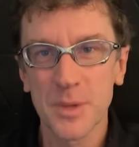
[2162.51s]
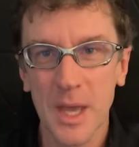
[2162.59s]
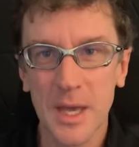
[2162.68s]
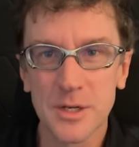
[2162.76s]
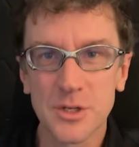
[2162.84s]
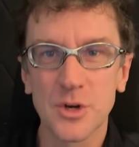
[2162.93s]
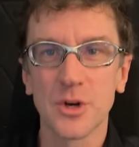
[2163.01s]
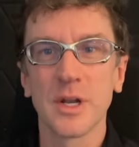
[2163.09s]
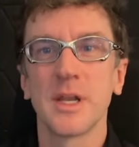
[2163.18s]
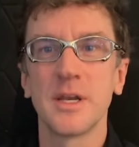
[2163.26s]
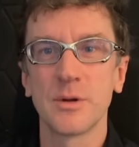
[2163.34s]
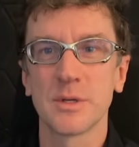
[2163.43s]
and turn
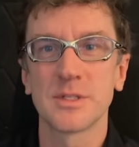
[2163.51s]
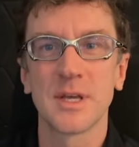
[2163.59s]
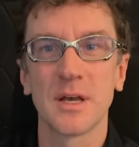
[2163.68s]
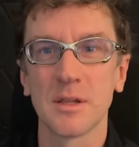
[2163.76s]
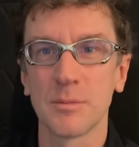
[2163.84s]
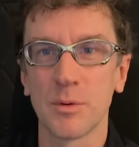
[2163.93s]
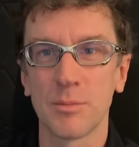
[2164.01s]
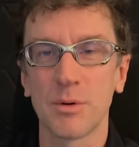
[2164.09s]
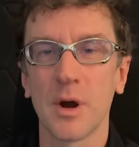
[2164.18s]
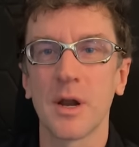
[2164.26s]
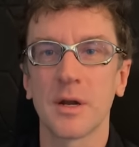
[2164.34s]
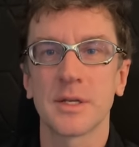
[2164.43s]
it into a saleable
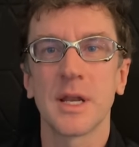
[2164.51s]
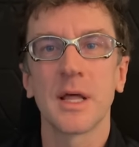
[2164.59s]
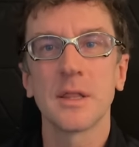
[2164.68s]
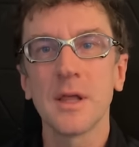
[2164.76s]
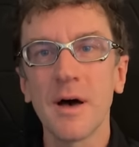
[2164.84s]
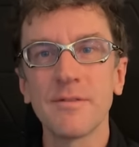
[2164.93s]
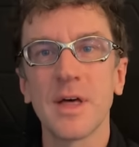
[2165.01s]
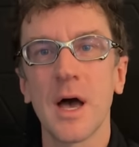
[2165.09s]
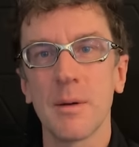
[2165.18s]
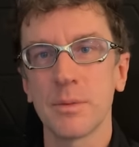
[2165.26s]
product. And I love that